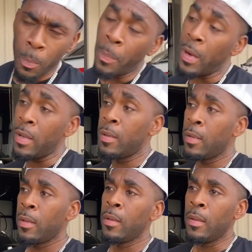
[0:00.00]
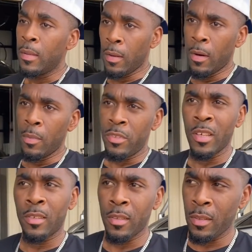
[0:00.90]
But
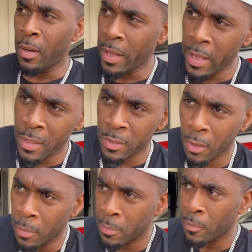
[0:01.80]
just a heads up,